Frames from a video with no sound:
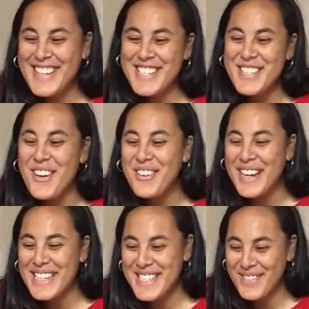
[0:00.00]
So
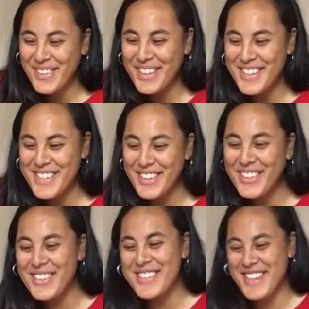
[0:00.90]
nice to meet you
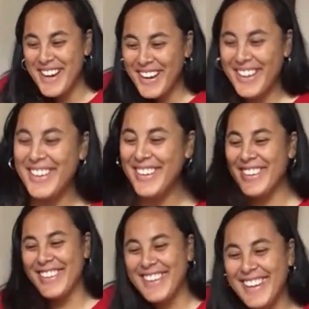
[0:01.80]
too,
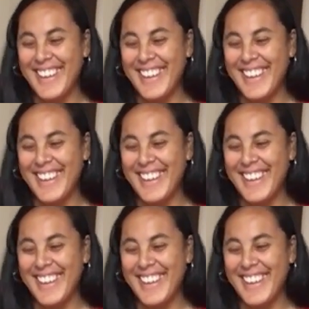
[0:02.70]
doll.